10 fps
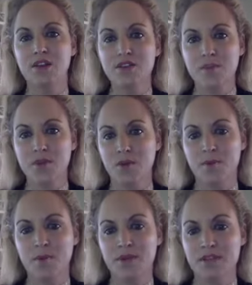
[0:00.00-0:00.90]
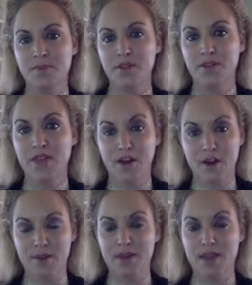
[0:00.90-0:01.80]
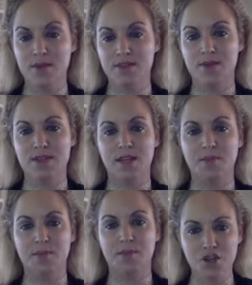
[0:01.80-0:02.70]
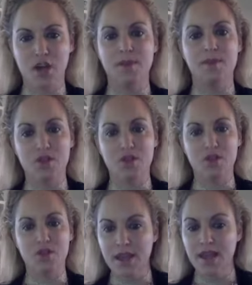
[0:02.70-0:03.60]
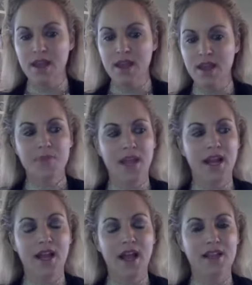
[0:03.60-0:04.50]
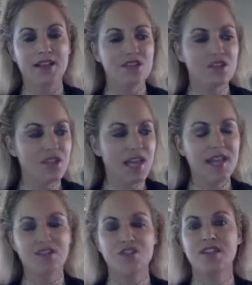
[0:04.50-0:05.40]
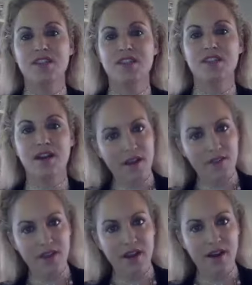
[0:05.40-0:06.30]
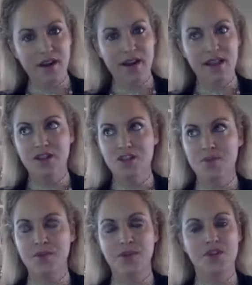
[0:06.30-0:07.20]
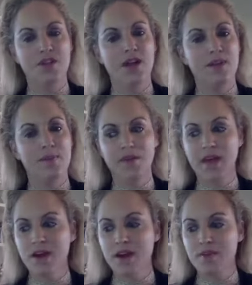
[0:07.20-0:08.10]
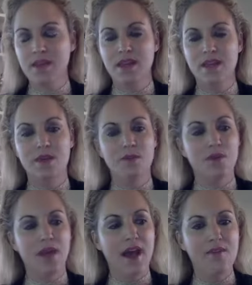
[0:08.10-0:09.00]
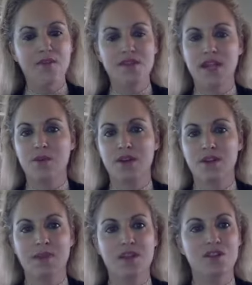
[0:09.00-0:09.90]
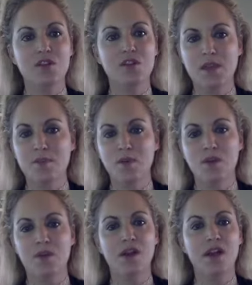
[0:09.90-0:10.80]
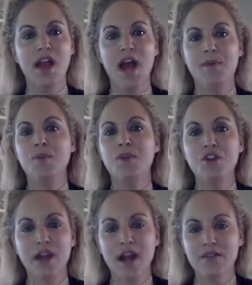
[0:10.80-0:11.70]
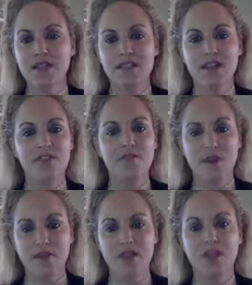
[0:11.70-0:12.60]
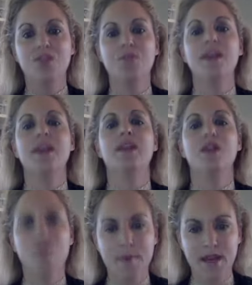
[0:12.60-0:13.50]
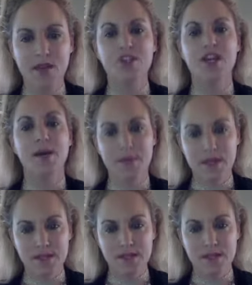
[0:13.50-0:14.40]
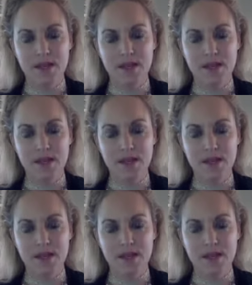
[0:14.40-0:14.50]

from the corporate world to build that army. It was always like, build your army, build your army. And I, I can't stress it enough out there. Any entrepreneurs, you got to build that army, have those networks, because those people will, I mean, when you're having a tough month and you're making no money, which happens,